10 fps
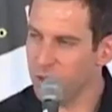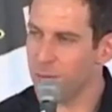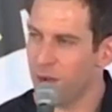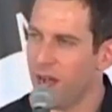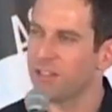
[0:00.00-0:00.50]
do
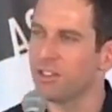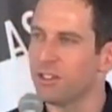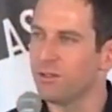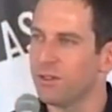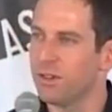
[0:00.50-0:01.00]
the
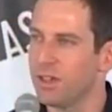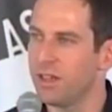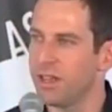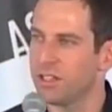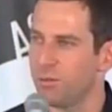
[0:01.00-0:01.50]
positive
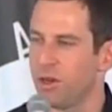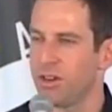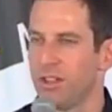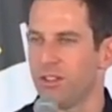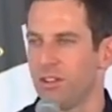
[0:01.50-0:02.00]

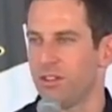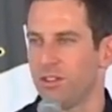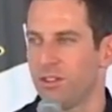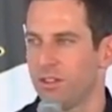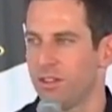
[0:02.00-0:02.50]

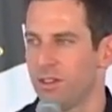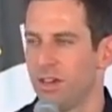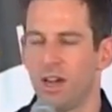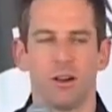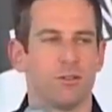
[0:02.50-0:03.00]
experiences
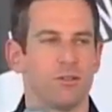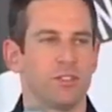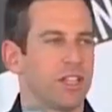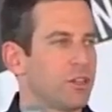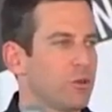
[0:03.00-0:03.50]
of,
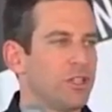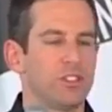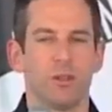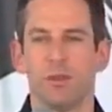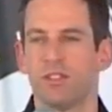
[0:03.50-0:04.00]
say,
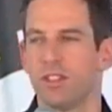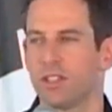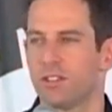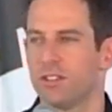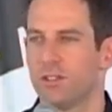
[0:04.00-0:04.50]
Christian
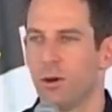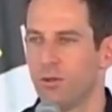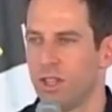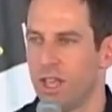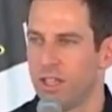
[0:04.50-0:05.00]
mystics
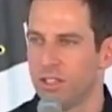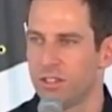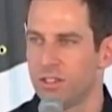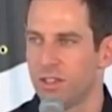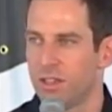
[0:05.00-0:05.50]
over the
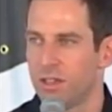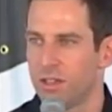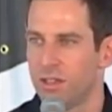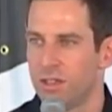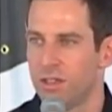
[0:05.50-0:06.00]
ages
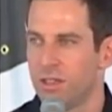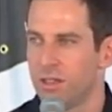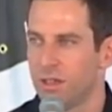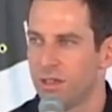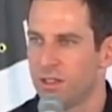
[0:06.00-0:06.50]

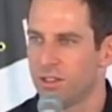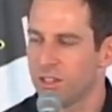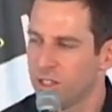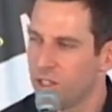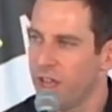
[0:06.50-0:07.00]

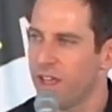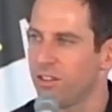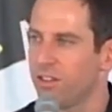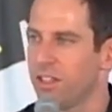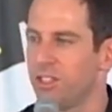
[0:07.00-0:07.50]

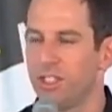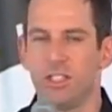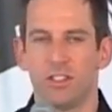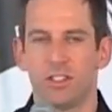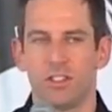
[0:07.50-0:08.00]
suggest that
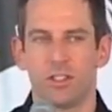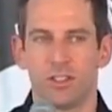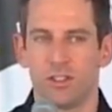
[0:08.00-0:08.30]
Jesus is the